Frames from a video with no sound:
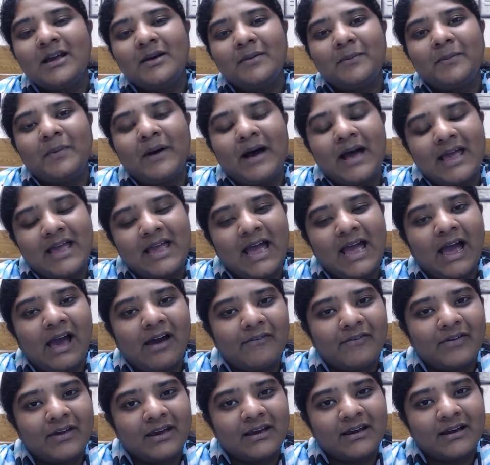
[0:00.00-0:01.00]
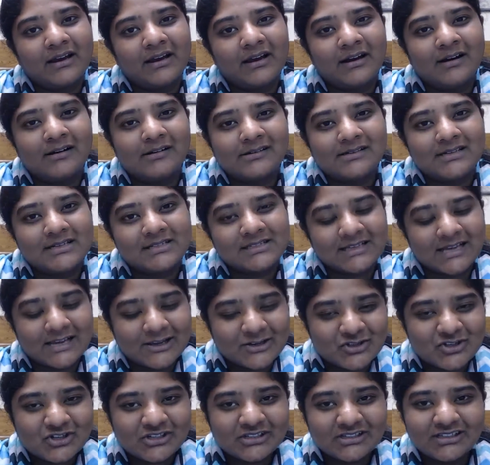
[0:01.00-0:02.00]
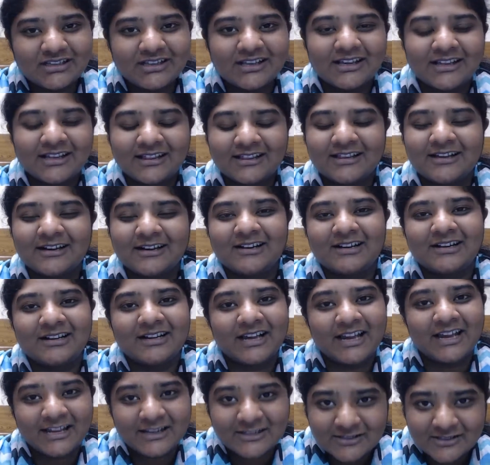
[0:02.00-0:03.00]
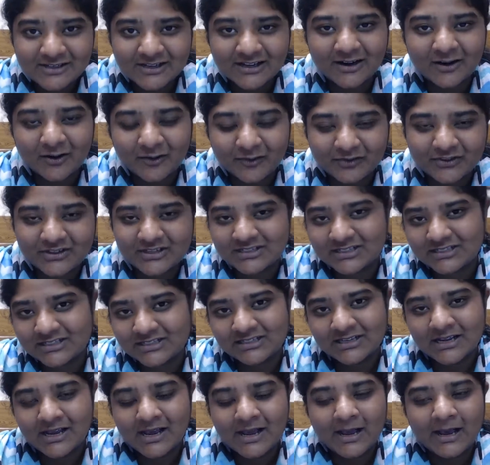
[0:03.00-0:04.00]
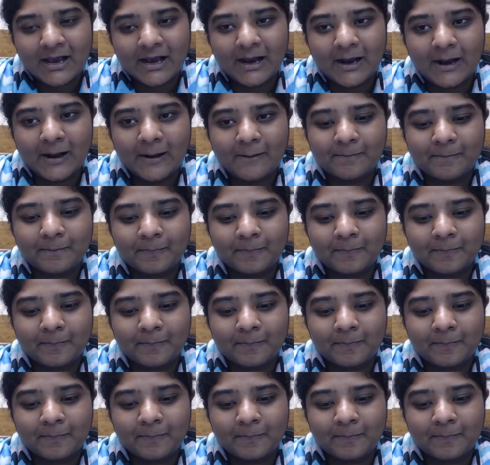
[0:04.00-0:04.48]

by having a discussion in the end of this, I